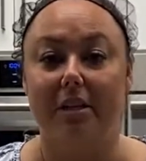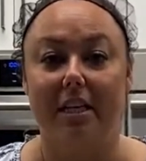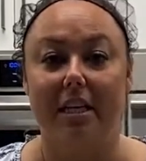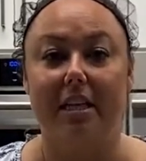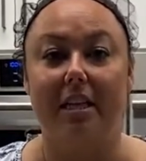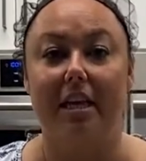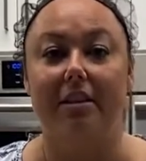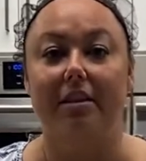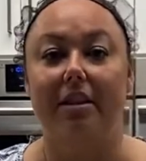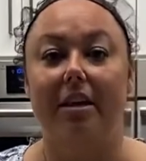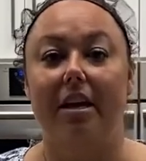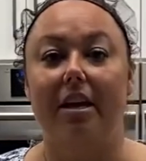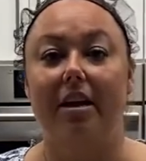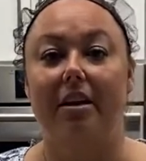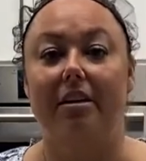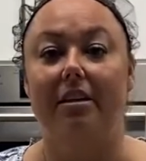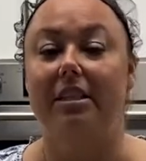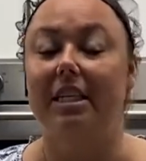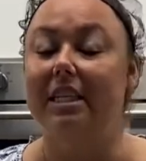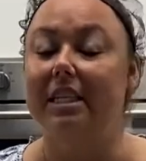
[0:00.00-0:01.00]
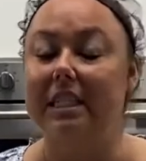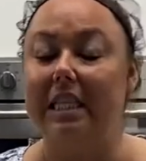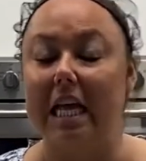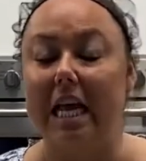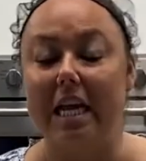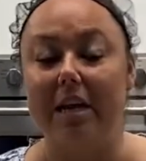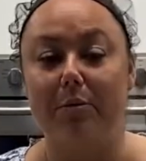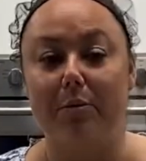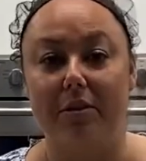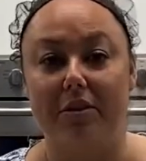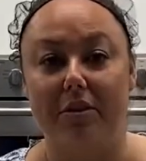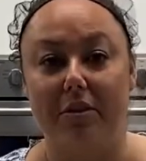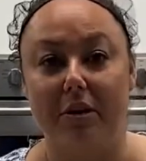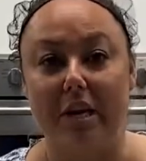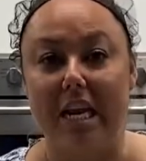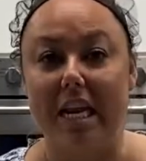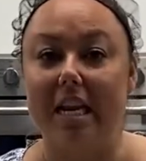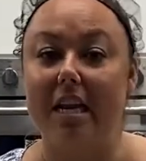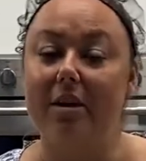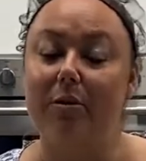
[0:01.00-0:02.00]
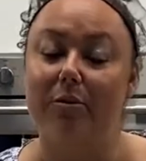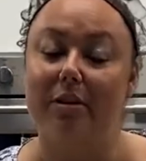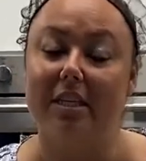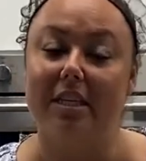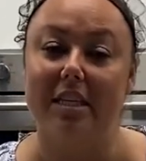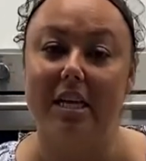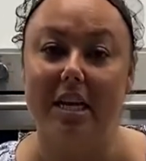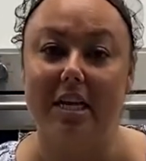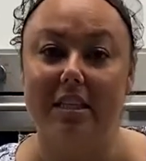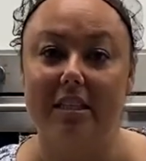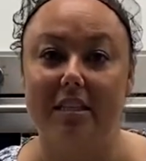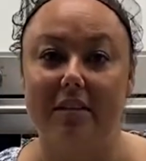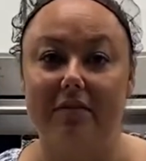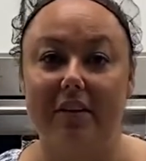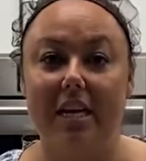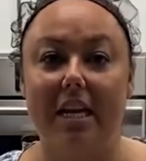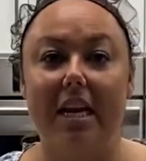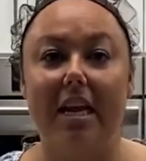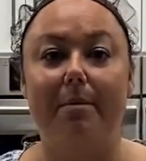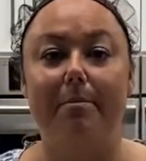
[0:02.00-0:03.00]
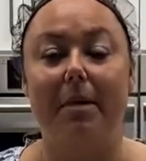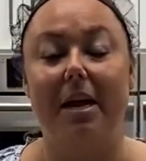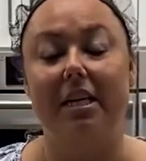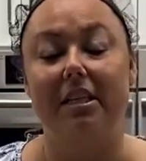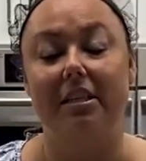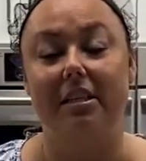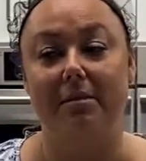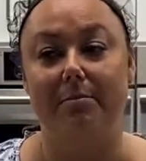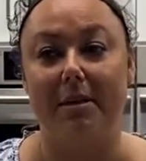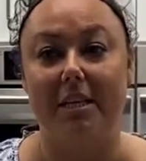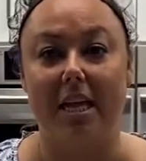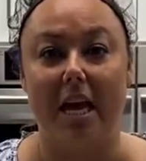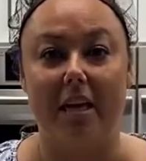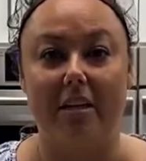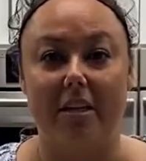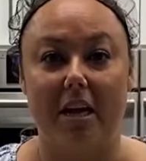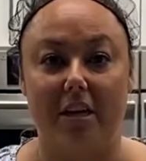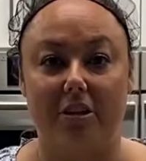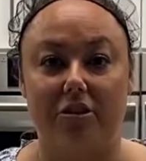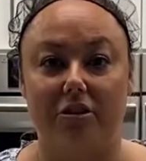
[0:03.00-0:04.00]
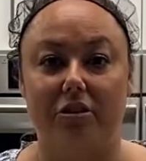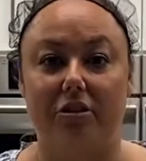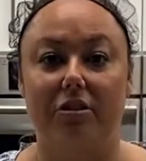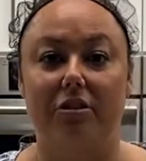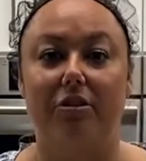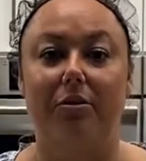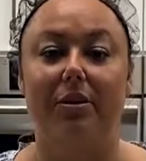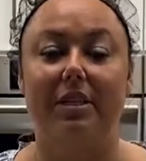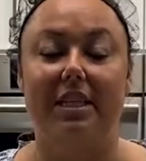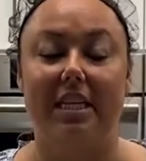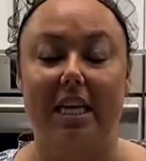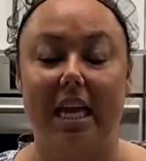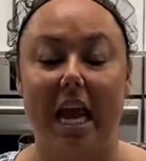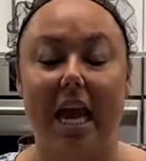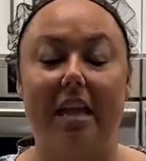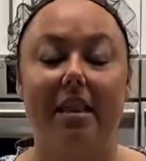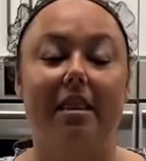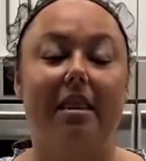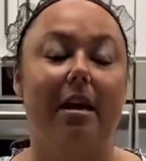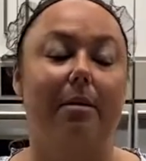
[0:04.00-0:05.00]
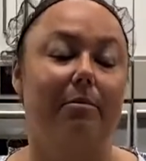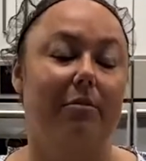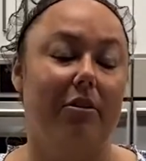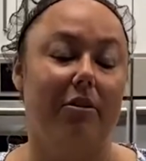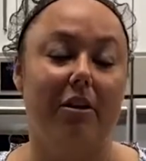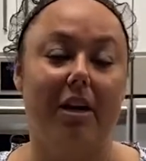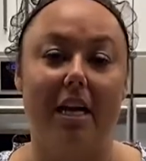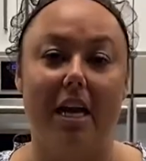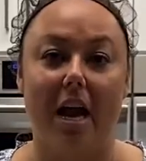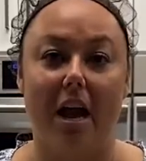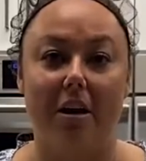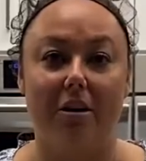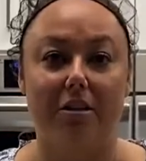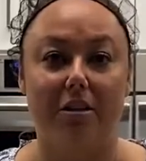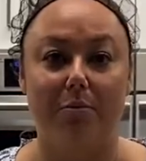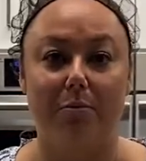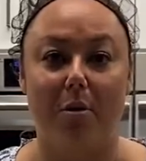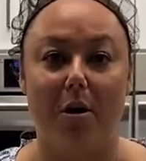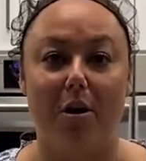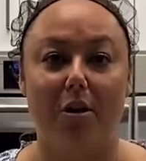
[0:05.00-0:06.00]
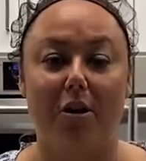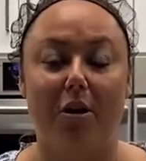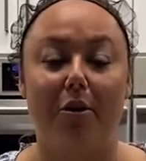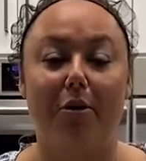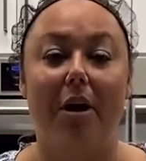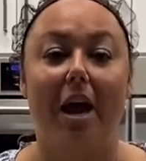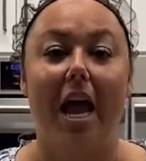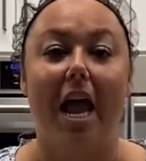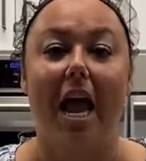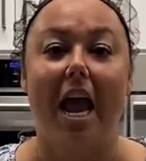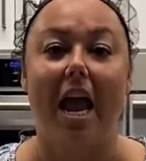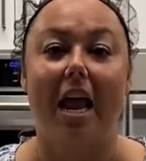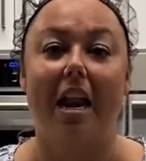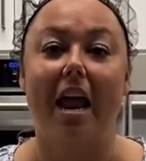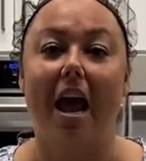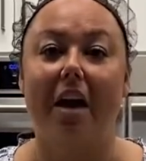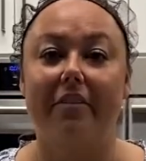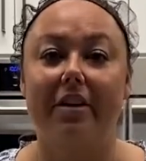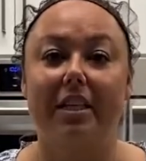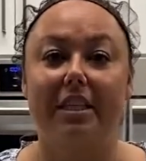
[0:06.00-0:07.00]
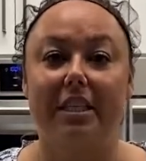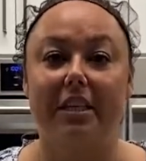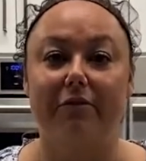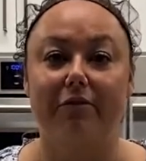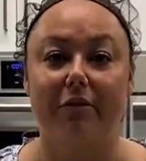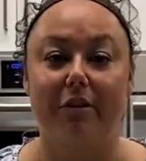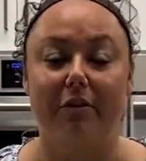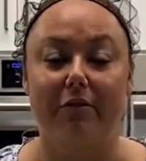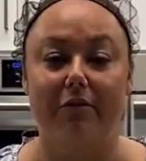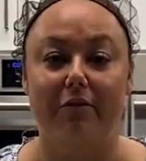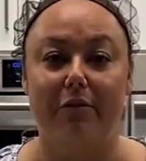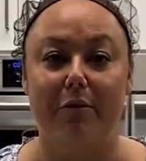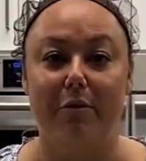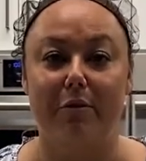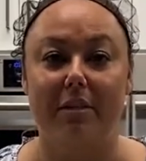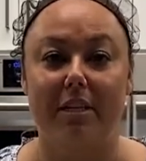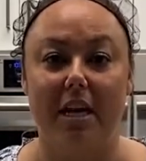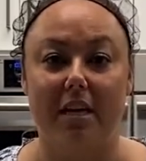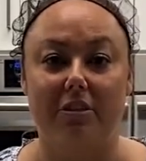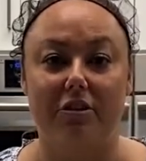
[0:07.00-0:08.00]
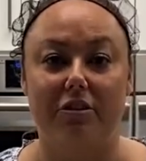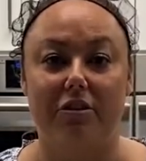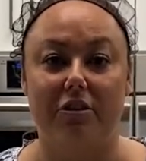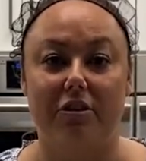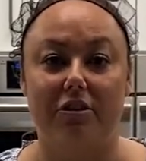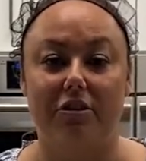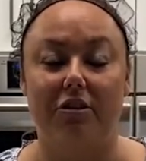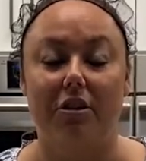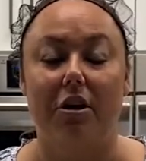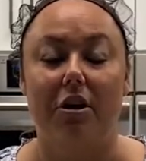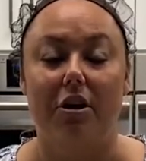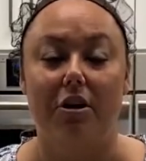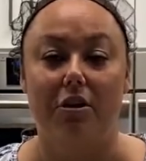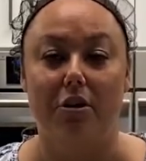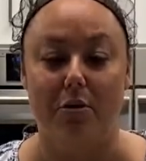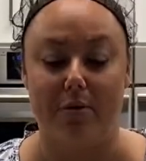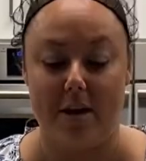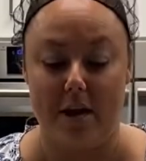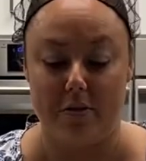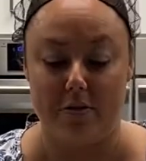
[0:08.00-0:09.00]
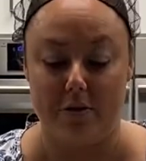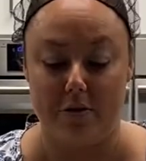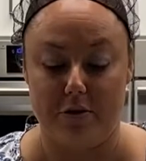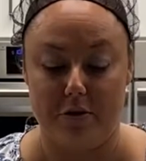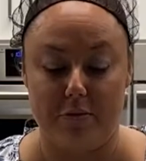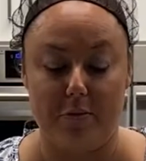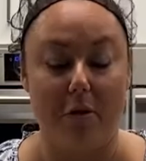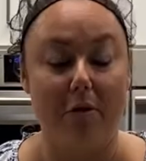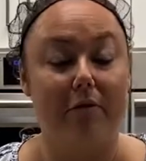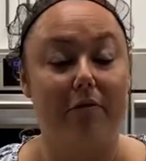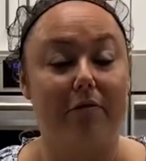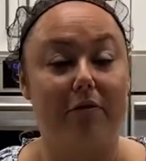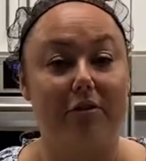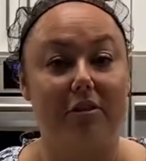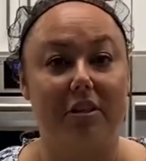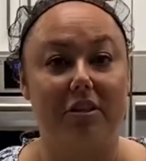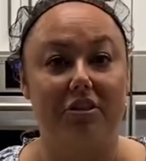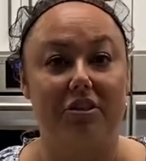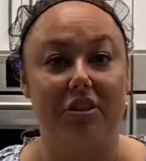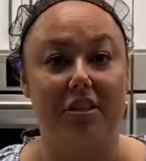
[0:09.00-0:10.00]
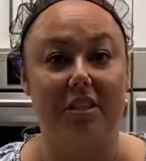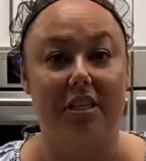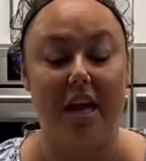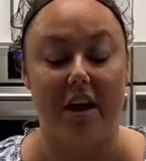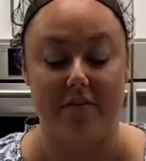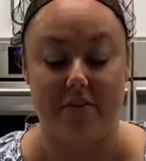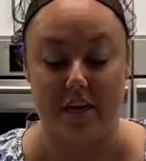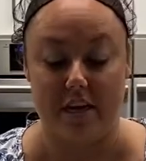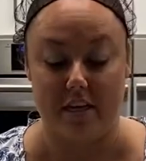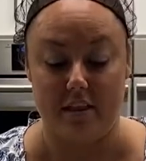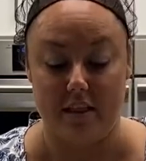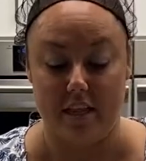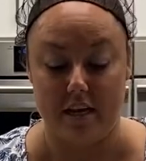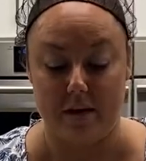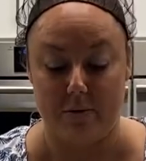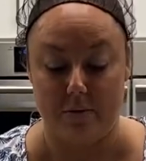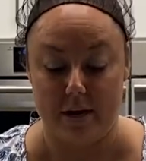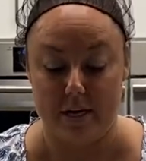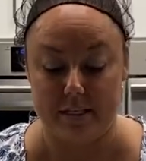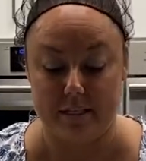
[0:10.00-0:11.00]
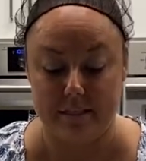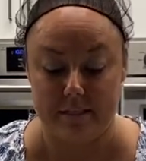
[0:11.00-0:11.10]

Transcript: that they dislike what they're eating or the taste of it. It might just be that texture. So it's, again, them learning how to swallow and having different food textures go down their throat versus just having a liquid.